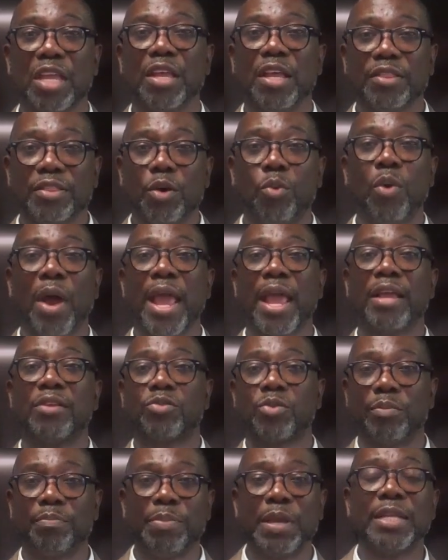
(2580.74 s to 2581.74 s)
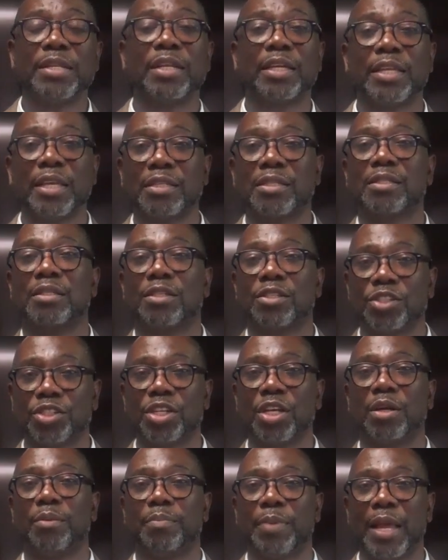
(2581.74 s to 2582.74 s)
The waves were beating against the
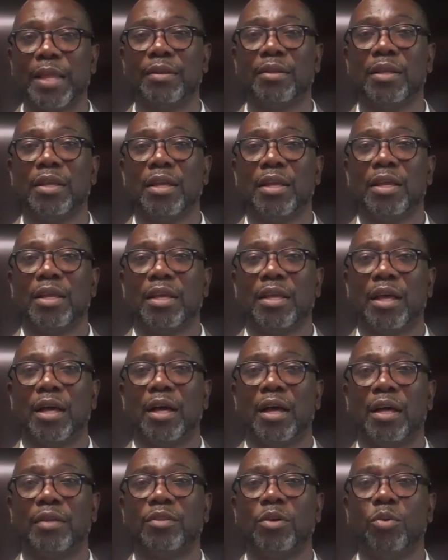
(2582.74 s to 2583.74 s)
ship and uh, the